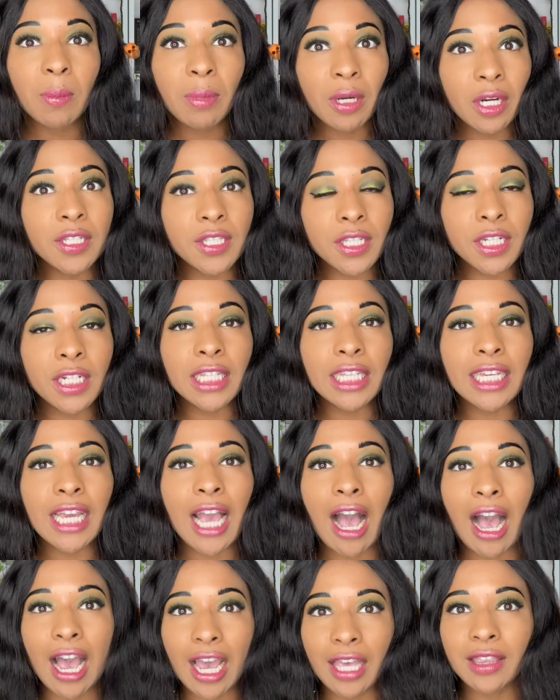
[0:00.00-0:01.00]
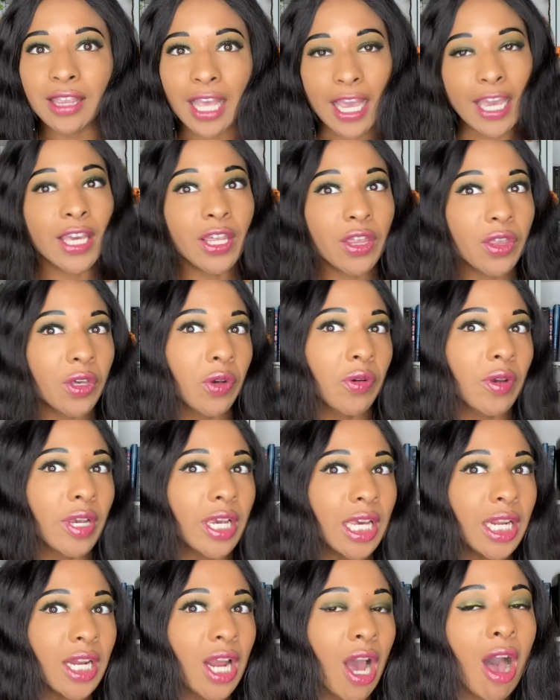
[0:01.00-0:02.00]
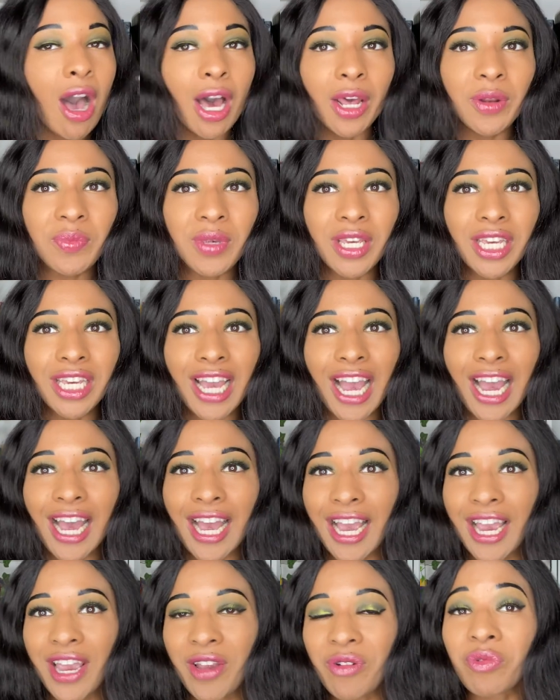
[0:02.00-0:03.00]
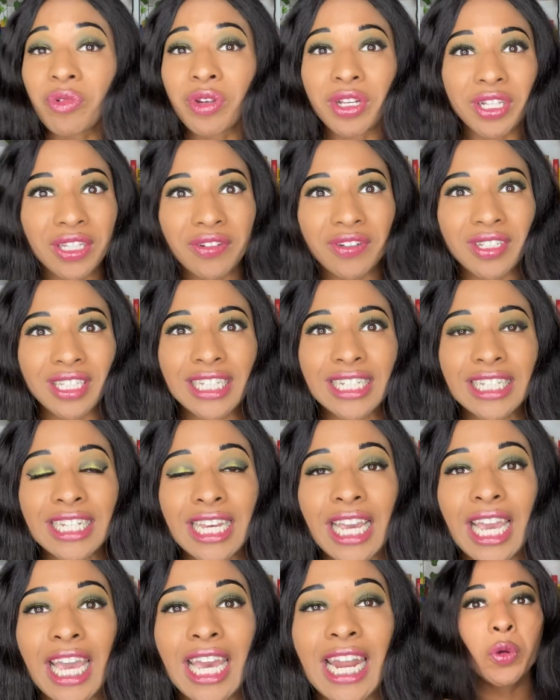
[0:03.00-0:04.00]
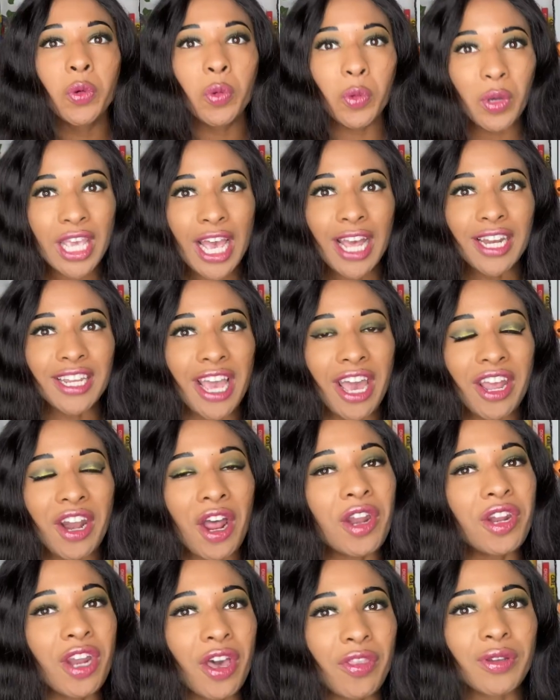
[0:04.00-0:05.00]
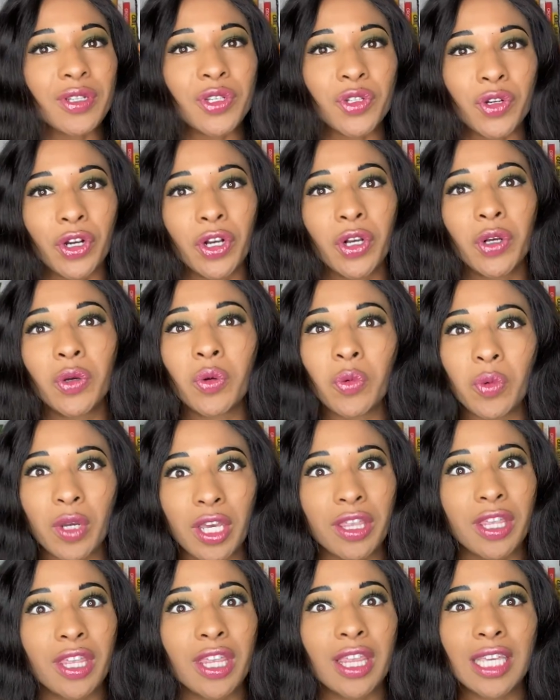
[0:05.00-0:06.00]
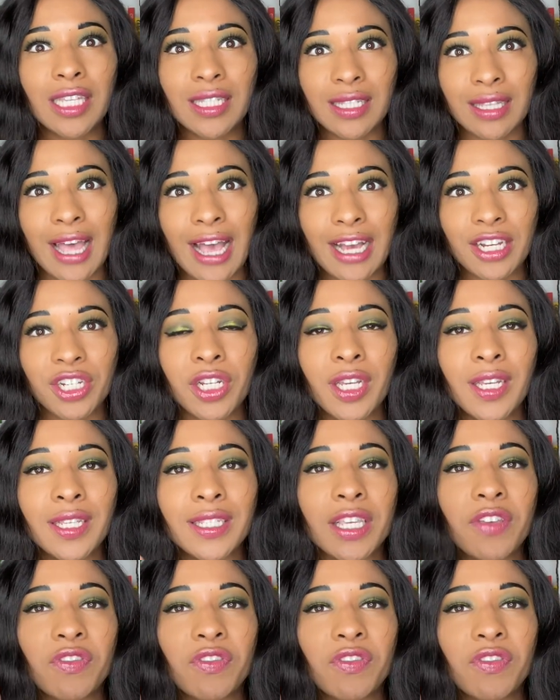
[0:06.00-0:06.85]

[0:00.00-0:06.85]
Personally, I like the green on me. I really, really dig it. We had yet another struggle with these lashes.